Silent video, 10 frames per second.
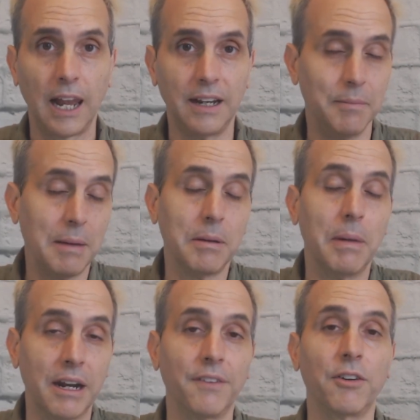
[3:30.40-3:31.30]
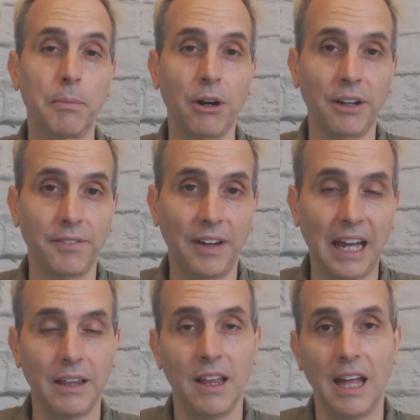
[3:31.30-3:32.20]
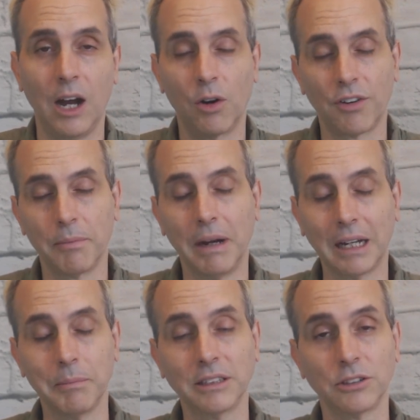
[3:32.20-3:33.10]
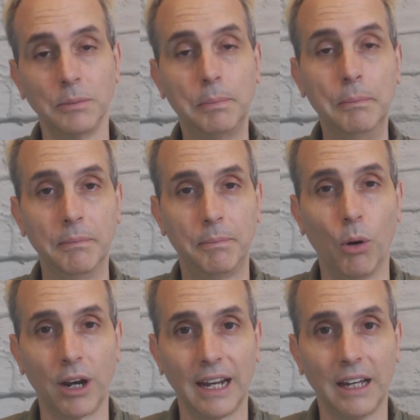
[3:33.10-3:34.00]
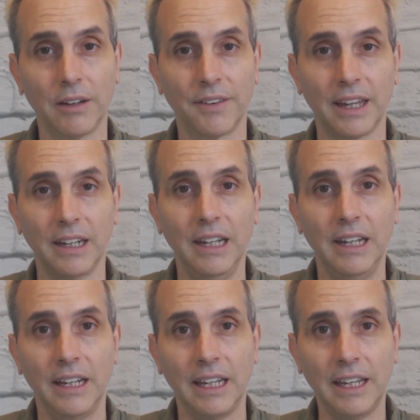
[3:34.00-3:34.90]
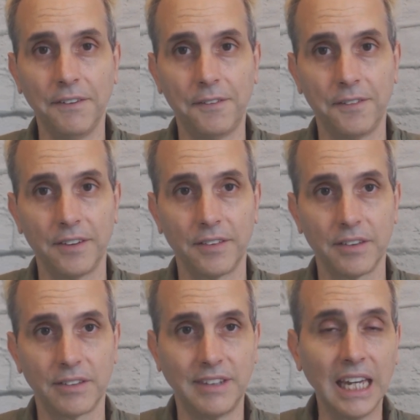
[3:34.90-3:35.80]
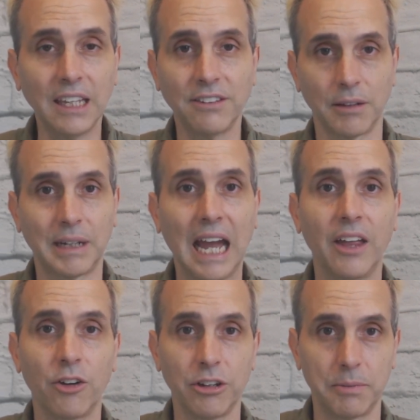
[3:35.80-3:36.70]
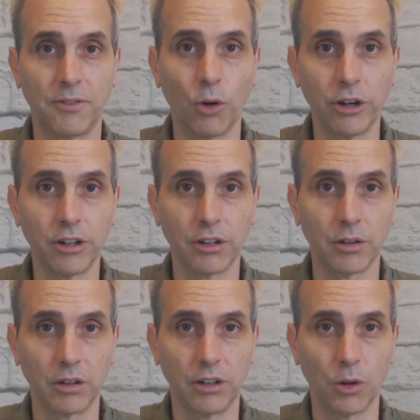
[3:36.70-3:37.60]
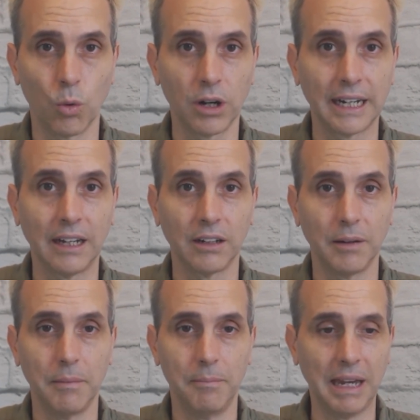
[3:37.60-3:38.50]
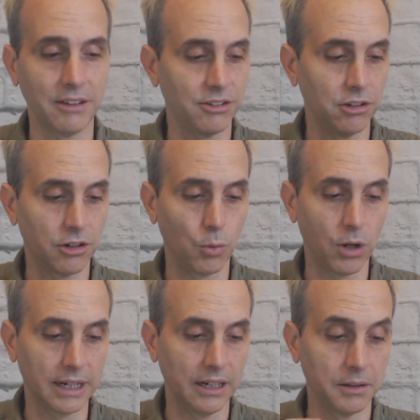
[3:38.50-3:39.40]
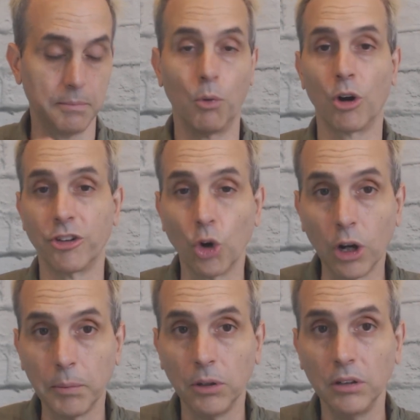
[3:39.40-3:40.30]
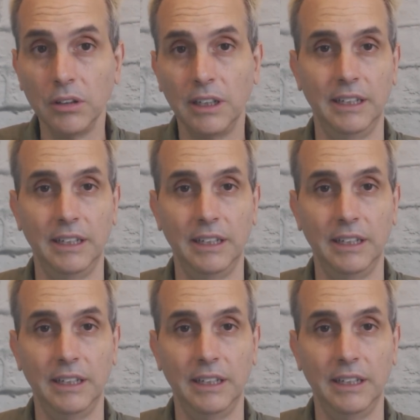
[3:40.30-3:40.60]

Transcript: it might be better for burning fat. However, Mike Mutzel pointed out that if taking some calories before your your workout makes your workout more enjoyable,